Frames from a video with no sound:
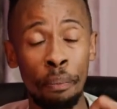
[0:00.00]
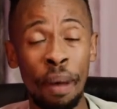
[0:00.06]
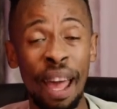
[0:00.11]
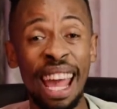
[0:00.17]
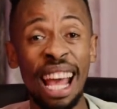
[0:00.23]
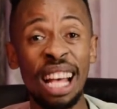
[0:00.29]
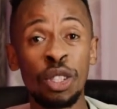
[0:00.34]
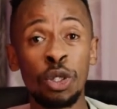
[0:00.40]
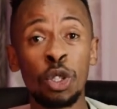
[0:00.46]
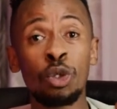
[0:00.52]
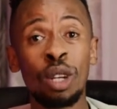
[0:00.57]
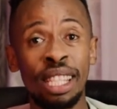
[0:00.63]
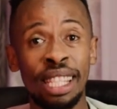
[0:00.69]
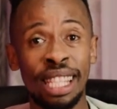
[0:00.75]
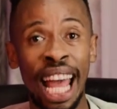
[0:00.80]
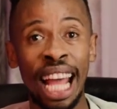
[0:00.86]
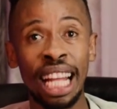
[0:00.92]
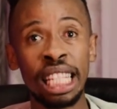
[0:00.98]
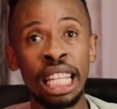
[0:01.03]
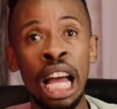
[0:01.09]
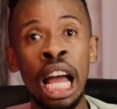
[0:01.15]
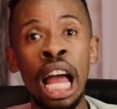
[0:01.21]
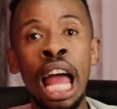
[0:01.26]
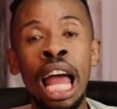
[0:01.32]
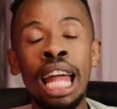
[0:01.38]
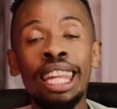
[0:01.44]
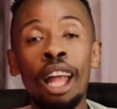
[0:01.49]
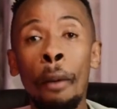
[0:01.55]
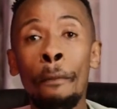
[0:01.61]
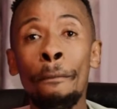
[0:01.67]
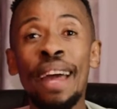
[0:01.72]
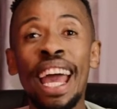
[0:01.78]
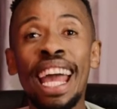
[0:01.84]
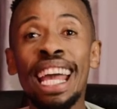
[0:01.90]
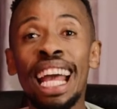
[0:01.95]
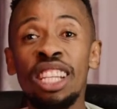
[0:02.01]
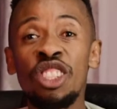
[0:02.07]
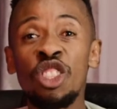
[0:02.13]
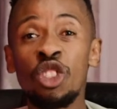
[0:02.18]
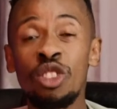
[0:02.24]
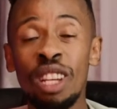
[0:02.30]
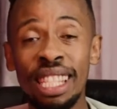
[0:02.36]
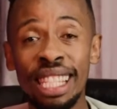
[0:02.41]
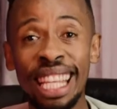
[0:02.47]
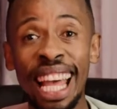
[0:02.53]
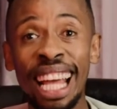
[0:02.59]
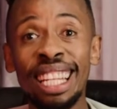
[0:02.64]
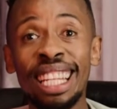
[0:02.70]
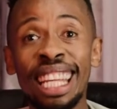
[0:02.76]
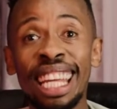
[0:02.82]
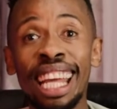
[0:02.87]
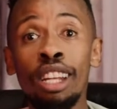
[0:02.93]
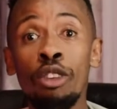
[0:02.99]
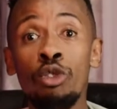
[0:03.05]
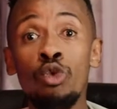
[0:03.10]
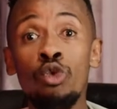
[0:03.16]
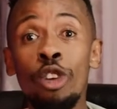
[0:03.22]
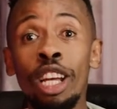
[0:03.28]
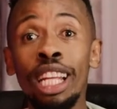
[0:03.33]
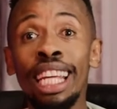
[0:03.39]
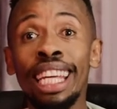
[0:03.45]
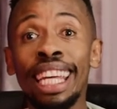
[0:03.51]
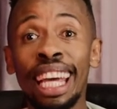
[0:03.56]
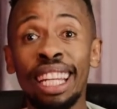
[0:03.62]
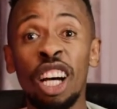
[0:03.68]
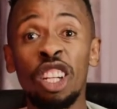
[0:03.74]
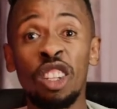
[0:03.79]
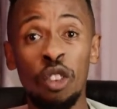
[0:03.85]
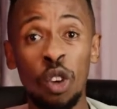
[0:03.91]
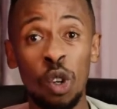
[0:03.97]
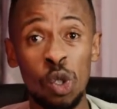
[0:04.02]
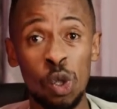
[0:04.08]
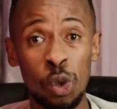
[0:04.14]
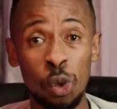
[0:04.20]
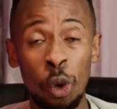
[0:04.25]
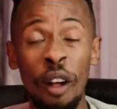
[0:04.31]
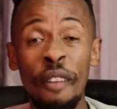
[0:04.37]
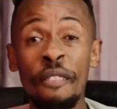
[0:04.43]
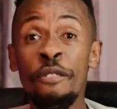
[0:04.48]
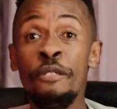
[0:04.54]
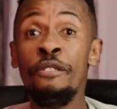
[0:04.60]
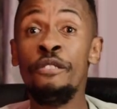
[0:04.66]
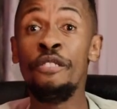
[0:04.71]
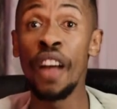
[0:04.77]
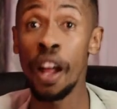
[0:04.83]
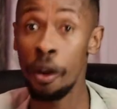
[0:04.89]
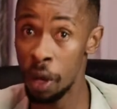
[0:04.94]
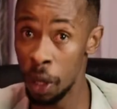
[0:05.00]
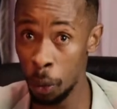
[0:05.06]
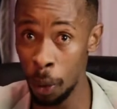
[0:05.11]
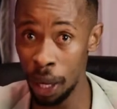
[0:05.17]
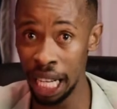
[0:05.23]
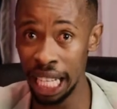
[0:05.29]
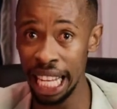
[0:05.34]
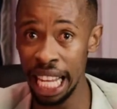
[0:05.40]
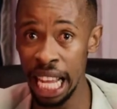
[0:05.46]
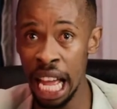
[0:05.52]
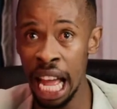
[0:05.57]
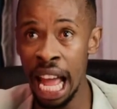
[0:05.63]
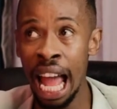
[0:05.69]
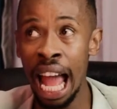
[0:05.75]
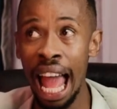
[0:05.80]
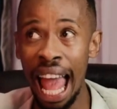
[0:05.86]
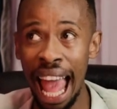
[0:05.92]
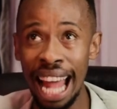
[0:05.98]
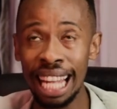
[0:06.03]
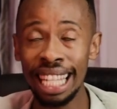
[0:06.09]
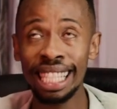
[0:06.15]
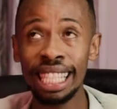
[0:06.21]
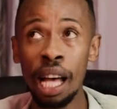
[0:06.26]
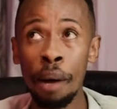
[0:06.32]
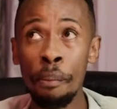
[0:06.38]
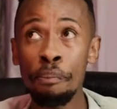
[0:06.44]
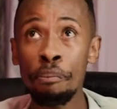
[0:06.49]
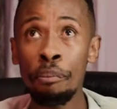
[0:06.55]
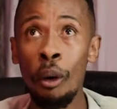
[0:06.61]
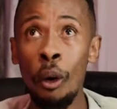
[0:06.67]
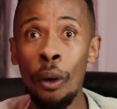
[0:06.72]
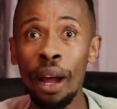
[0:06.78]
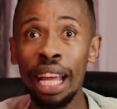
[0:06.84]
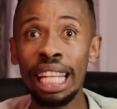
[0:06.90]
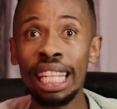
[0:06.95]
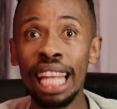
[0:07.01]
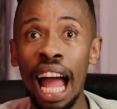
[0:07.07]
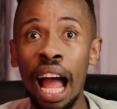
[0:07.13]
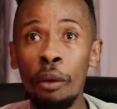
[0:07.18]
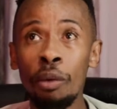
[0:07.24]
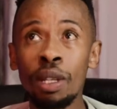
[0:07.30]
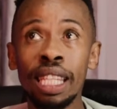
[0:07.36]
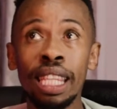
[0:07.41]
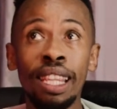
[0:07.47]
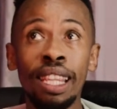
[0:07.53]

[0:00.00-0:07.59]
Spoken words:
transact. Now, pay as you transact can really get out of control very quickly. At some point, I was